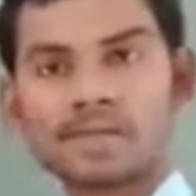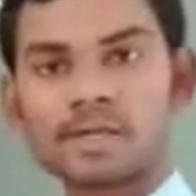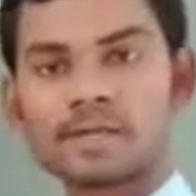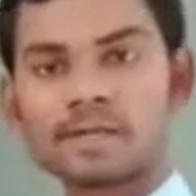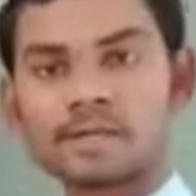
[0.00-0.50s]

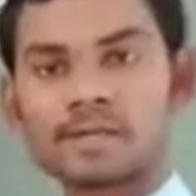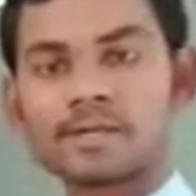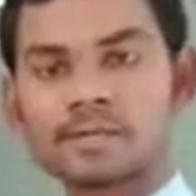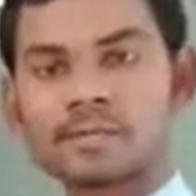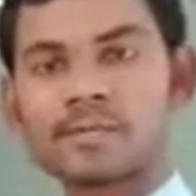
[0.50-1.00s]
Okay?
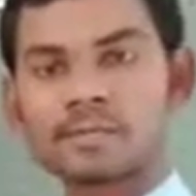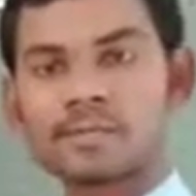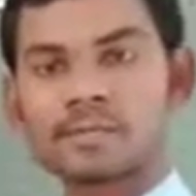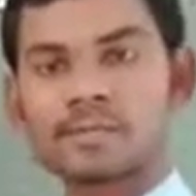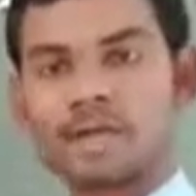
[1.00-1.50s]
Just
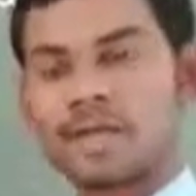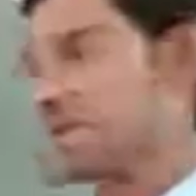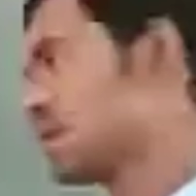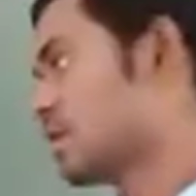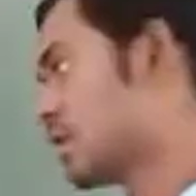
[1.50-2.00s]
suppose
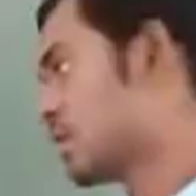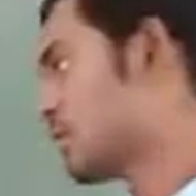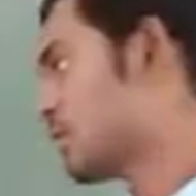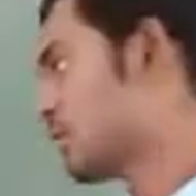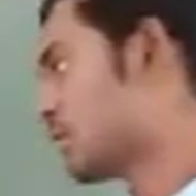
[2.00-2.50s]
that
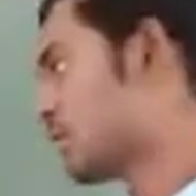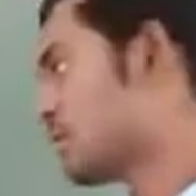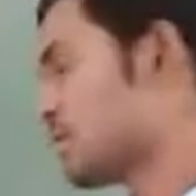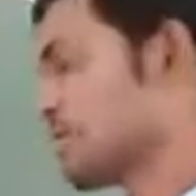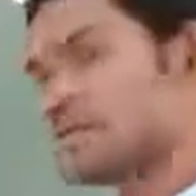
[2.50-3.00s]
if the
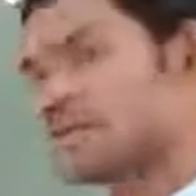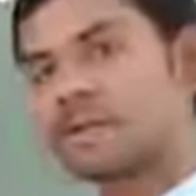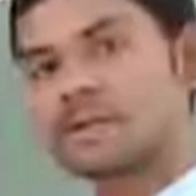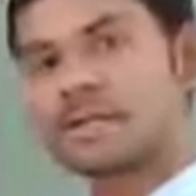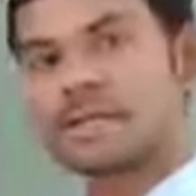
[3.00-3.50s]
first paper
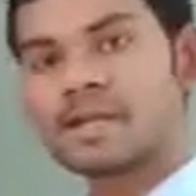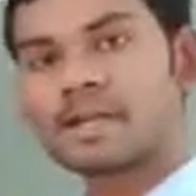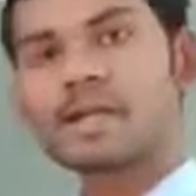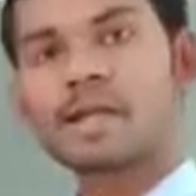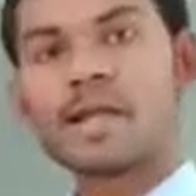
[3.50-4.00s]
is
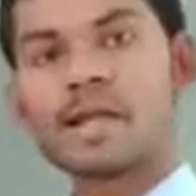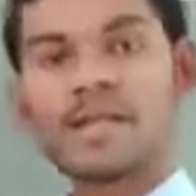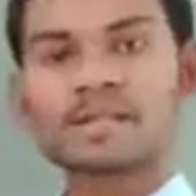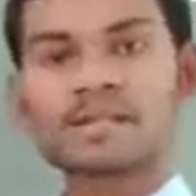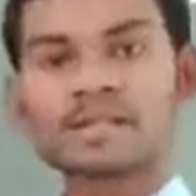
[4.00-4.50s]
vertically
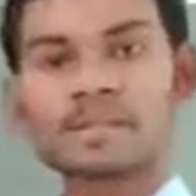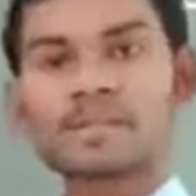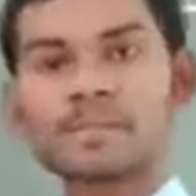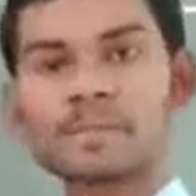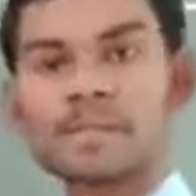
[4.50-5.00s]
and the
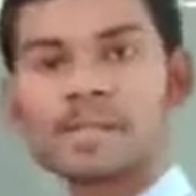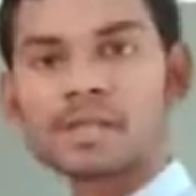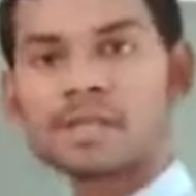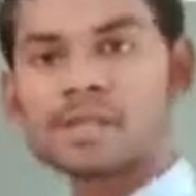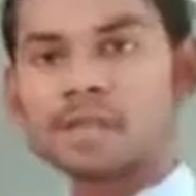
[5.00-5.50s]
second paper
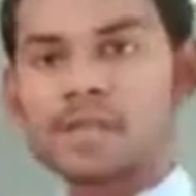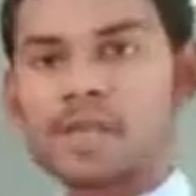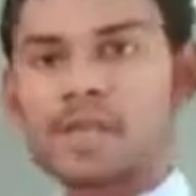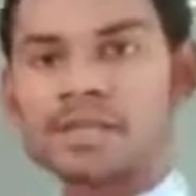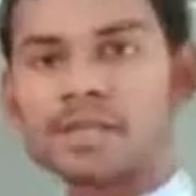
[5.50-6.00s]
if we
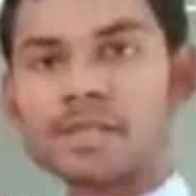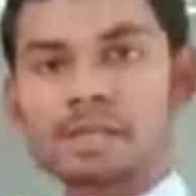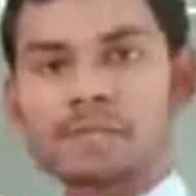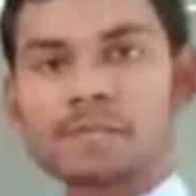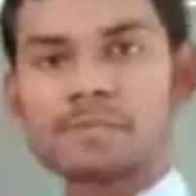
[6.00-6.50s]
place
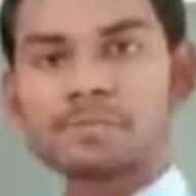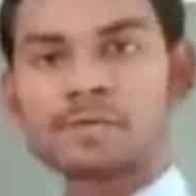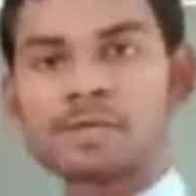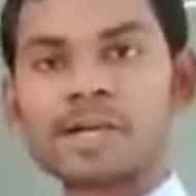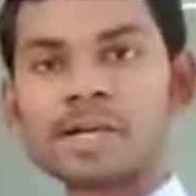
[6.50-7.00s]
is
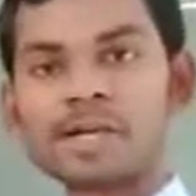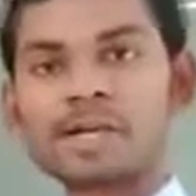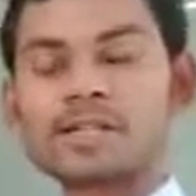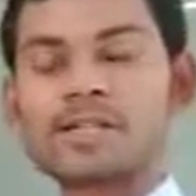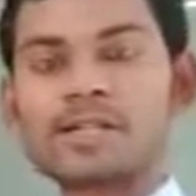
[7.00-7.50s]

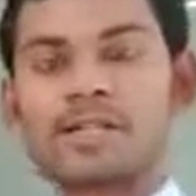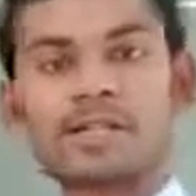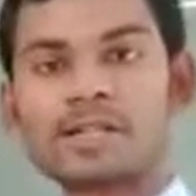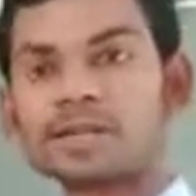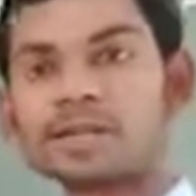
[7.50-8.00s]
protectly, then
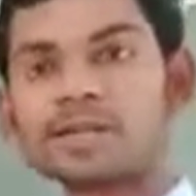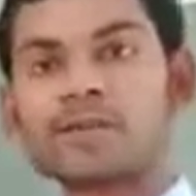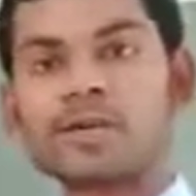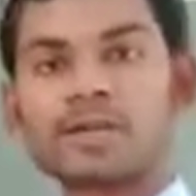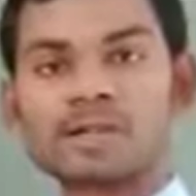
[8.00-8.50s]
they
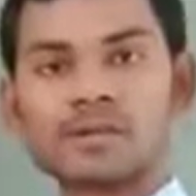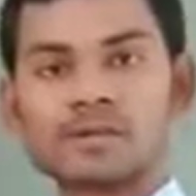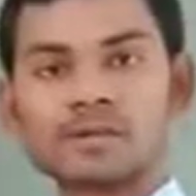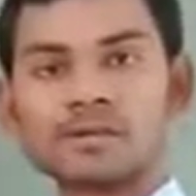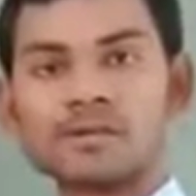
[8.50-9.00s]
do not
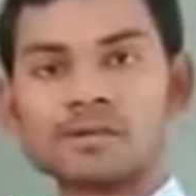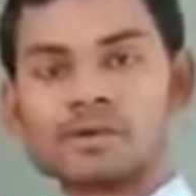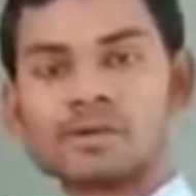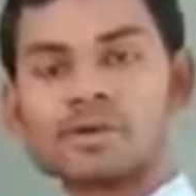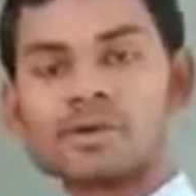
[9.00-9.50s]
cover.
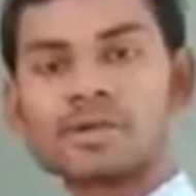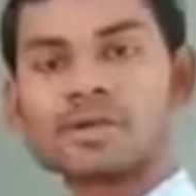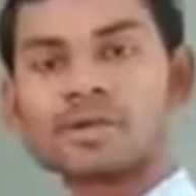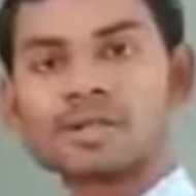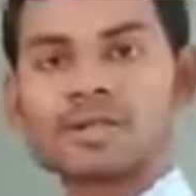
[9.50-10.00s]

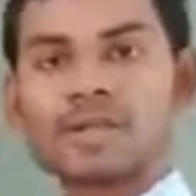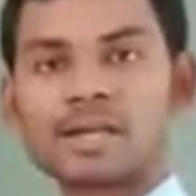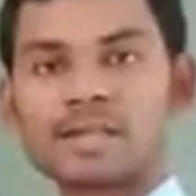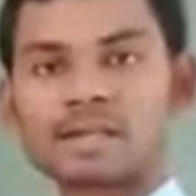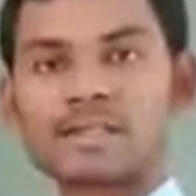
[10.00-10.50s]
Because in
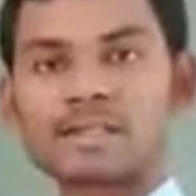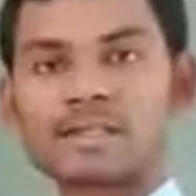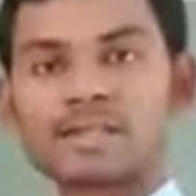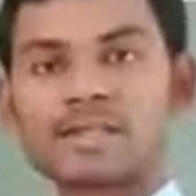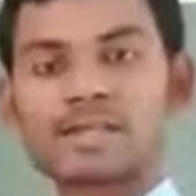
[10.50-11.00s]
that
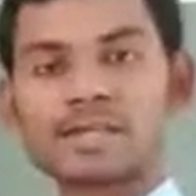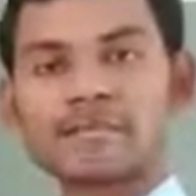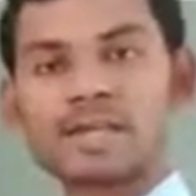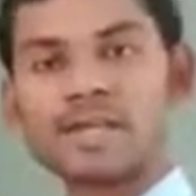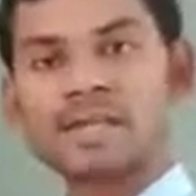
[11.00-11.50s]
case their
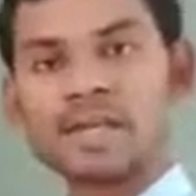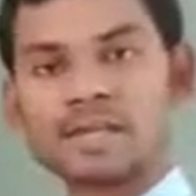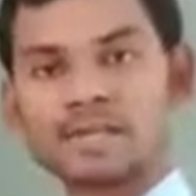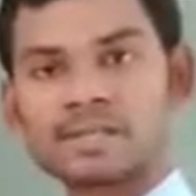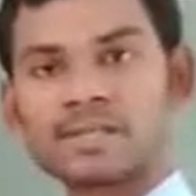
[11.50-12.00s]
shape and
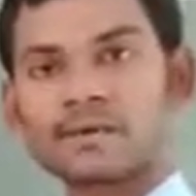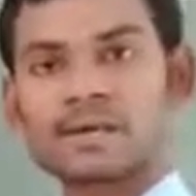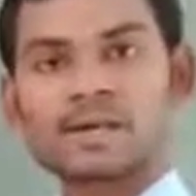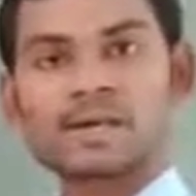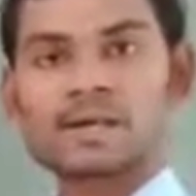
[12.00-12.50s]
size
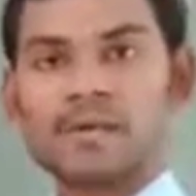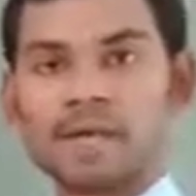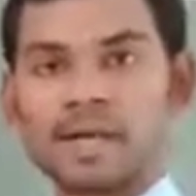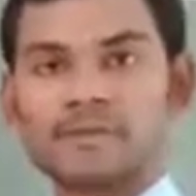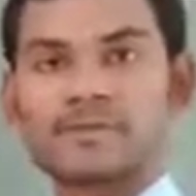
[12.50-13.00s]
were
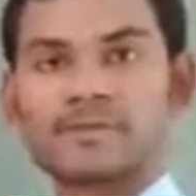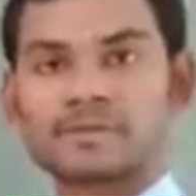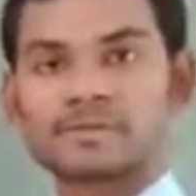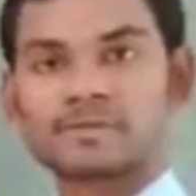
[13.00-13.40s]
not matched.